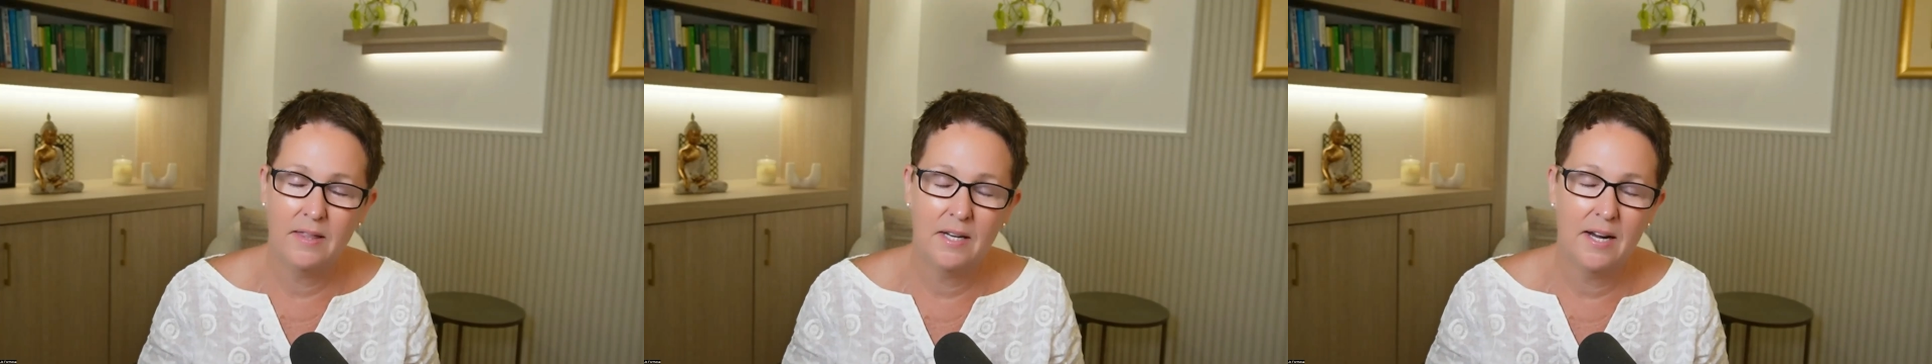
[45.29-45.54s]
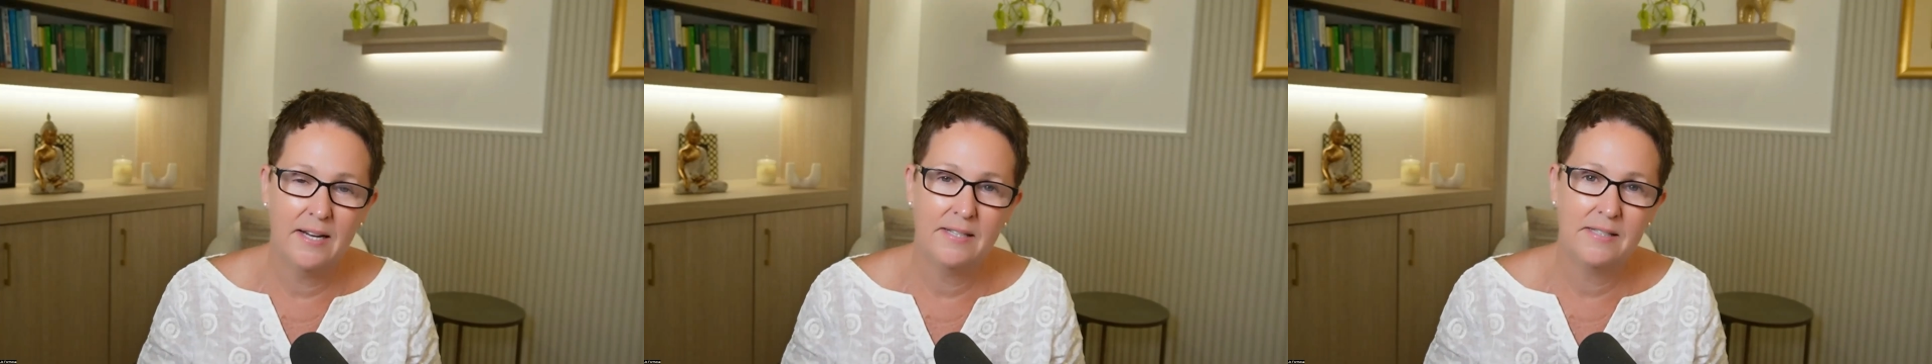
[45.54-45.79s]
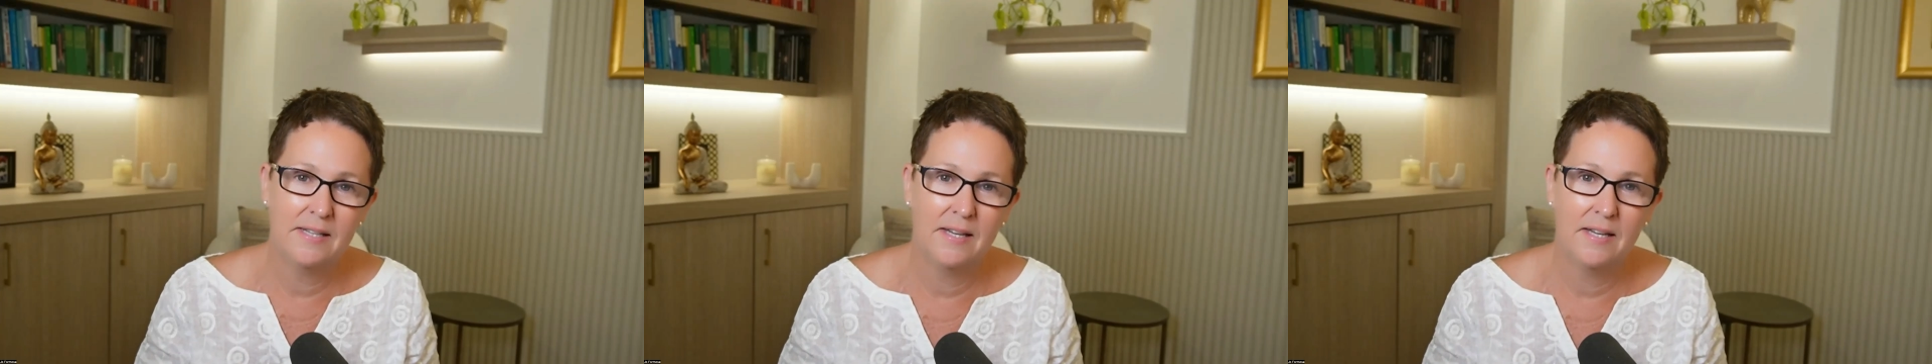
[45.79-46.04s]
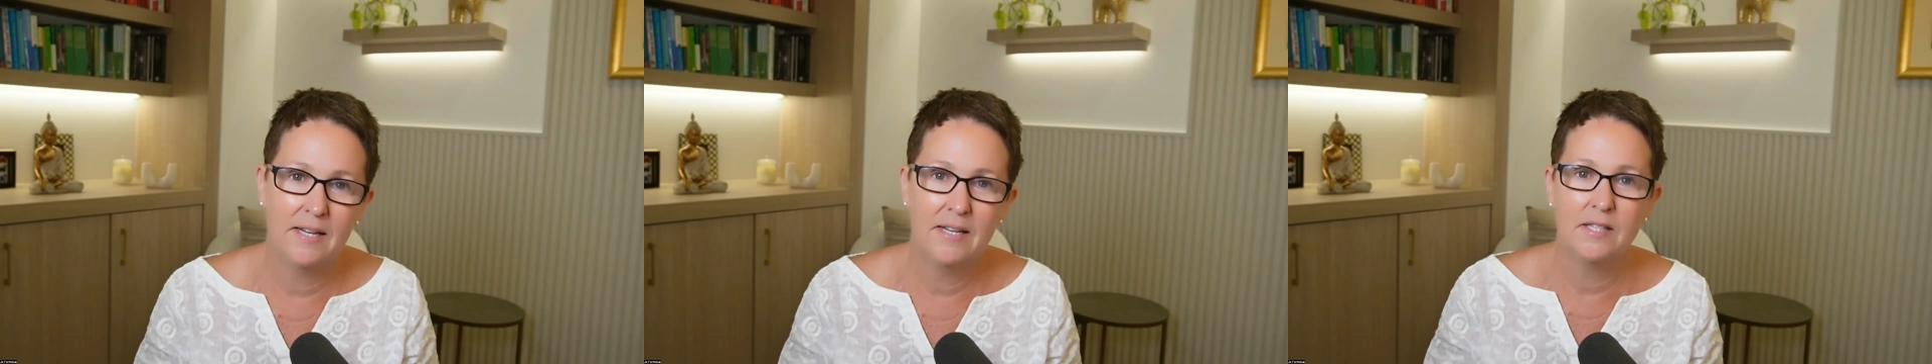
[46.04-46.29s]
that I
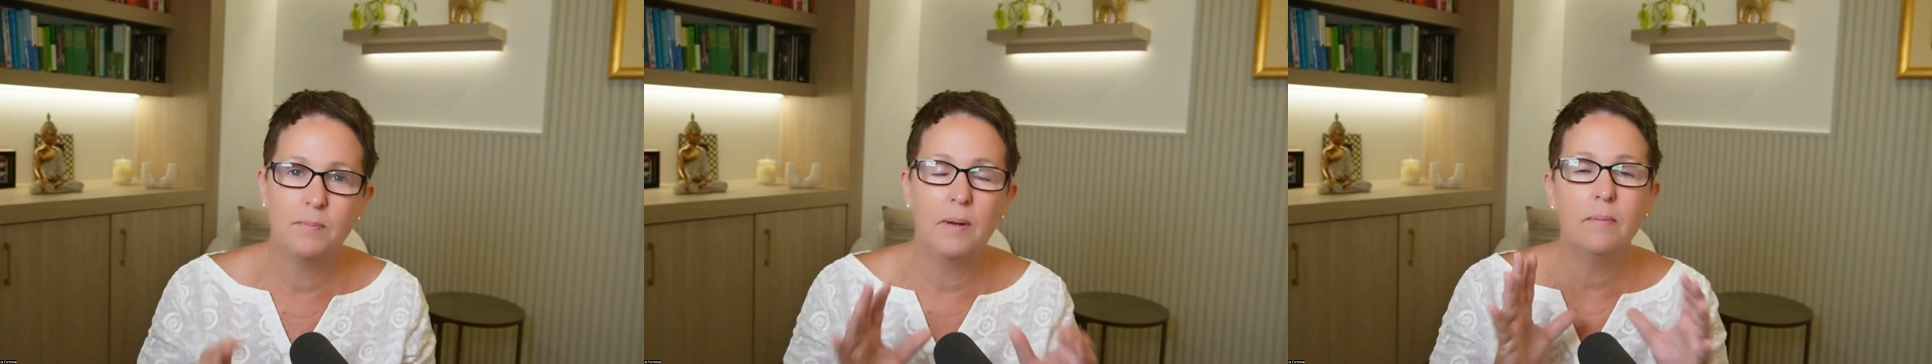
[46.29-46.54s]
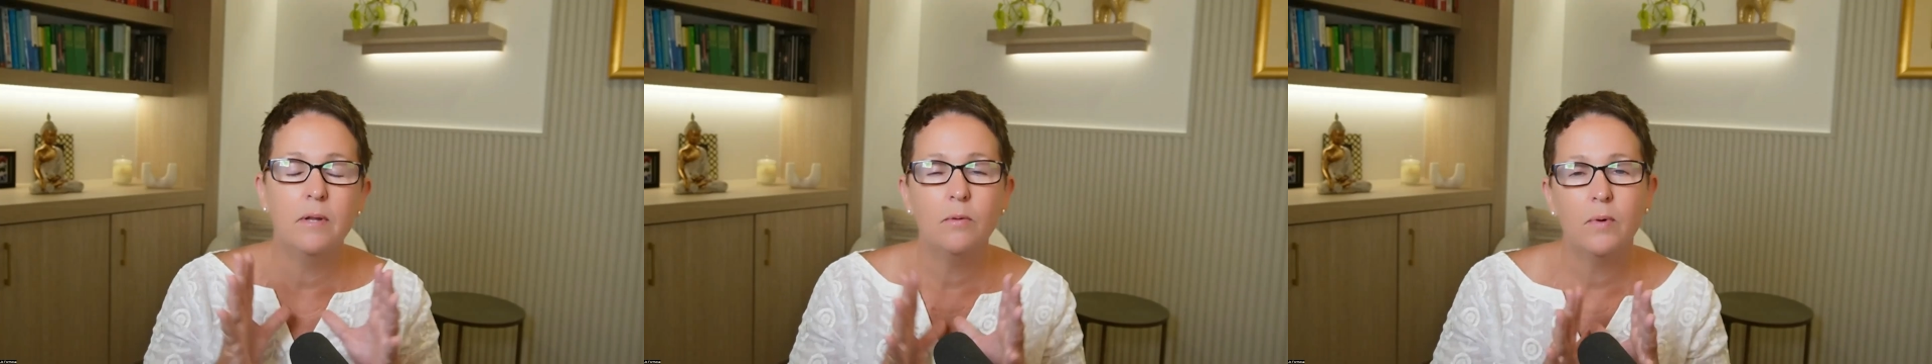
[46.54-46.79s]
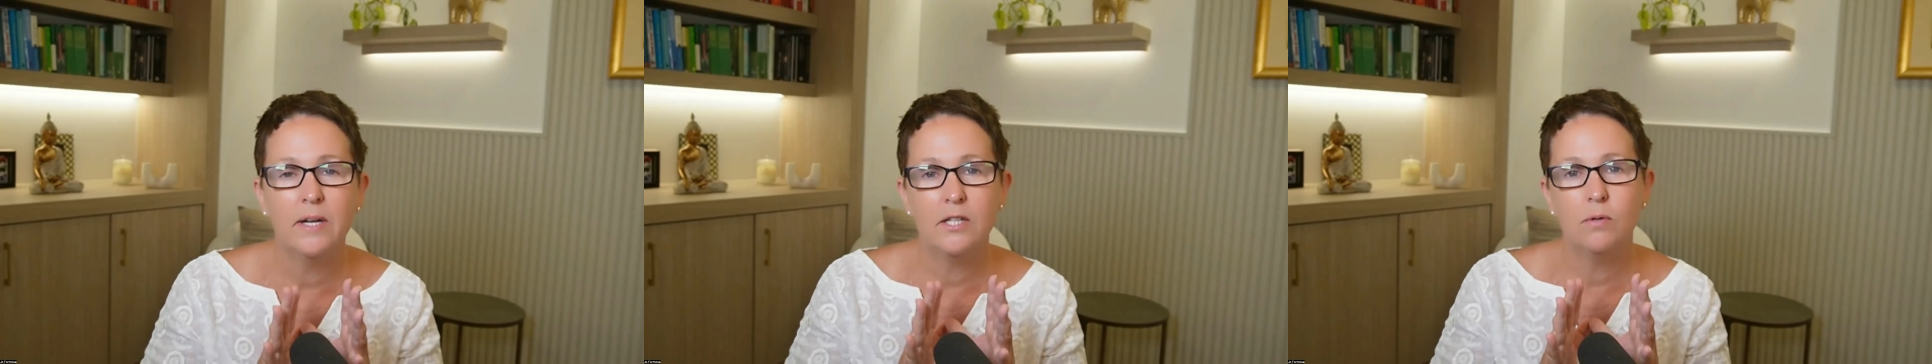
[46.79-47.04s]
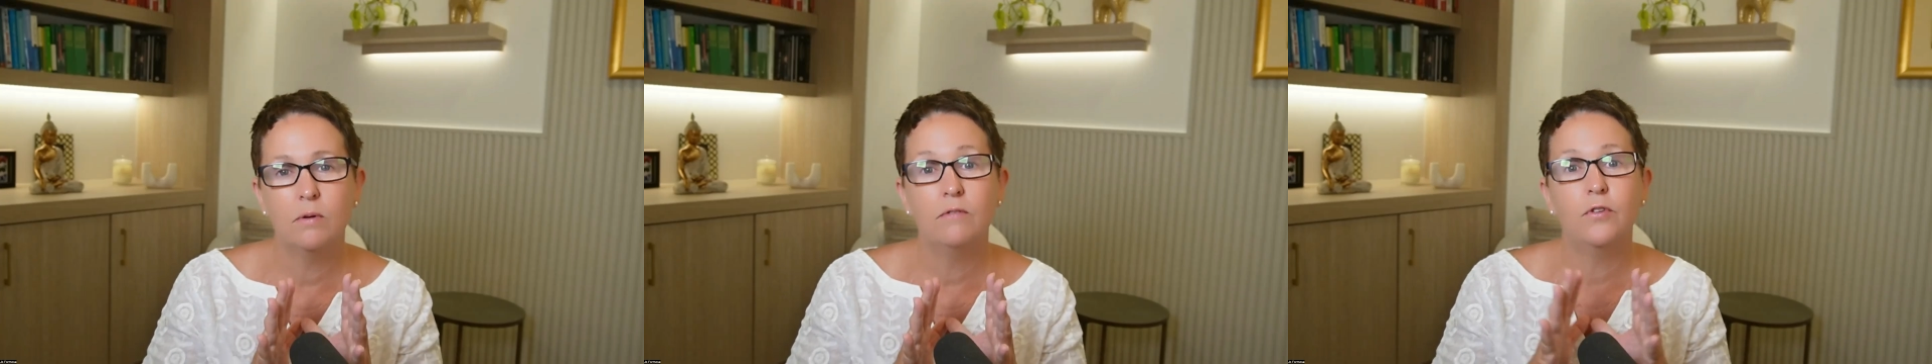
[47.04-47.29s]
see is people are wanting
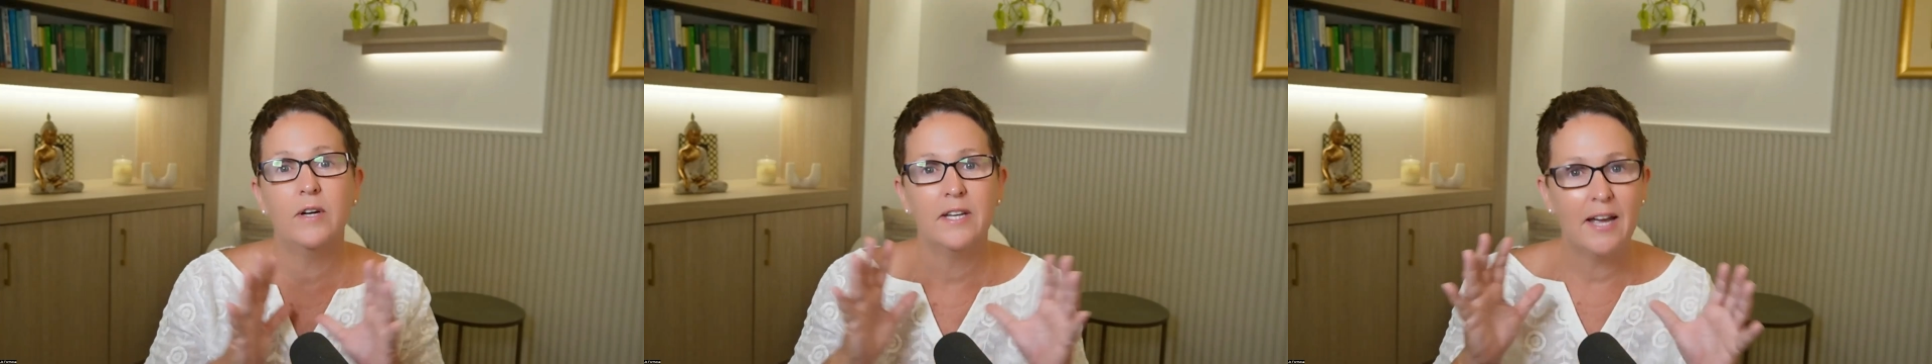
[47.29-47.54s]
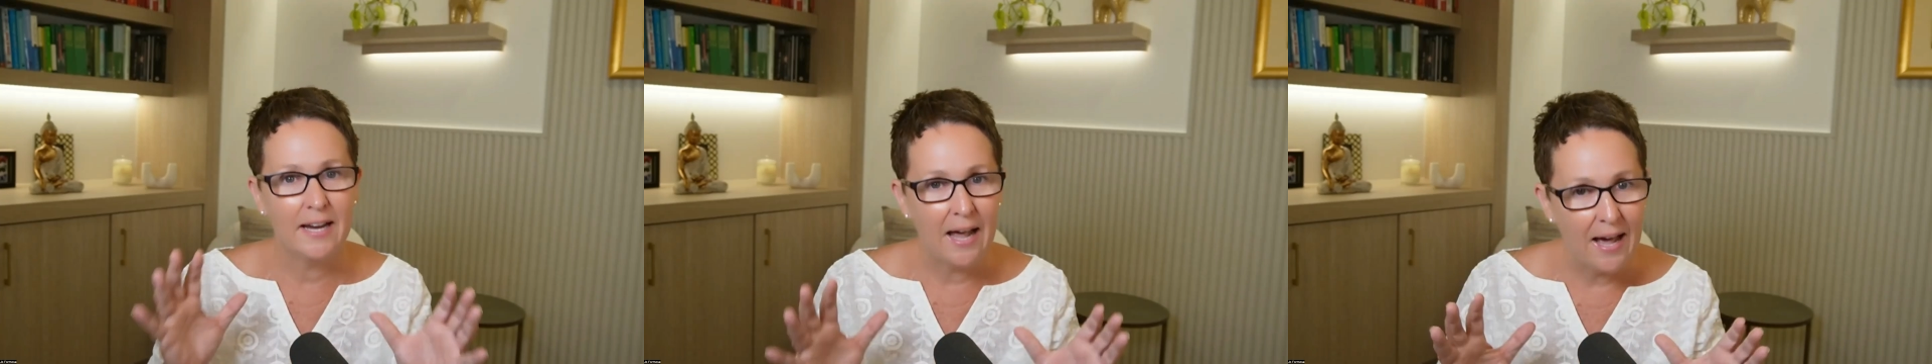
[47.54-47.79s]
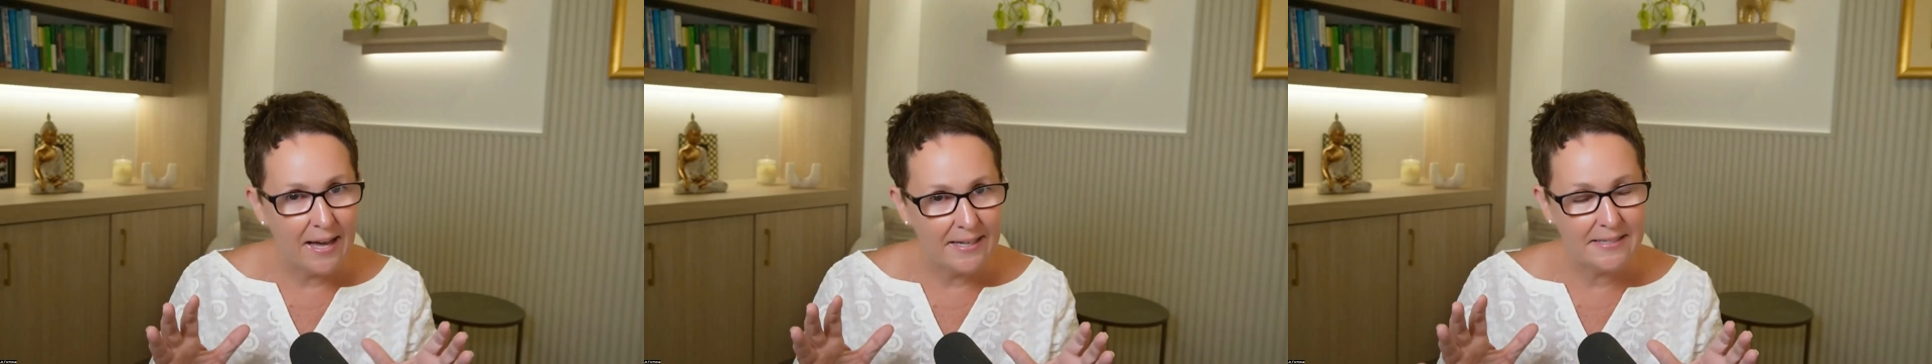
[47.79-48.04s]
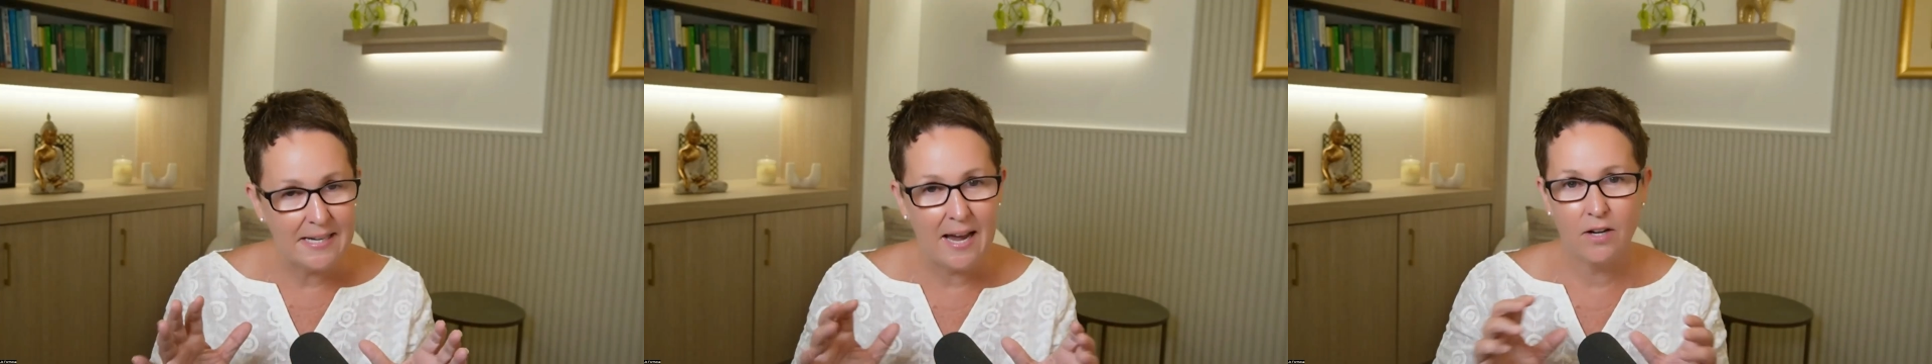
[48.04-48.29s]
to avoid like heart
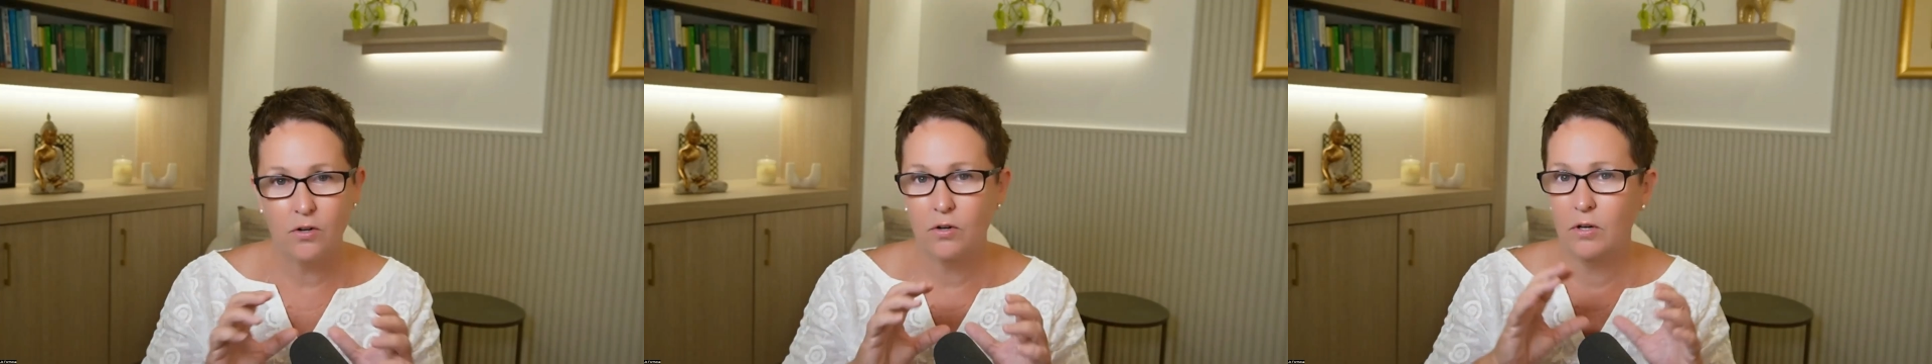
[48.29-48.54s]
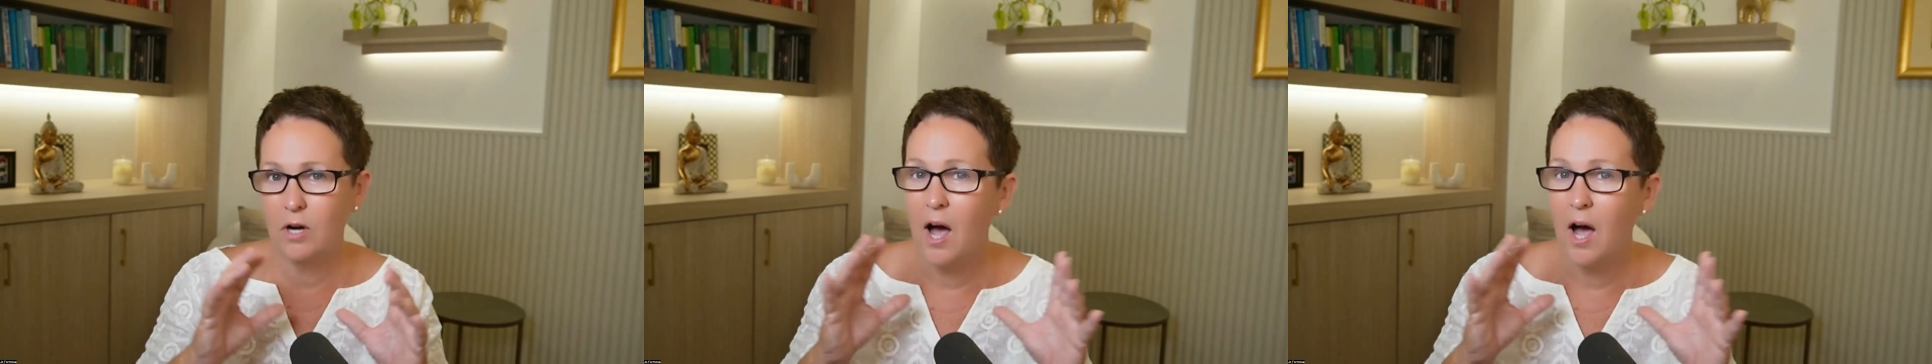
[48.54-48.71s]
attack or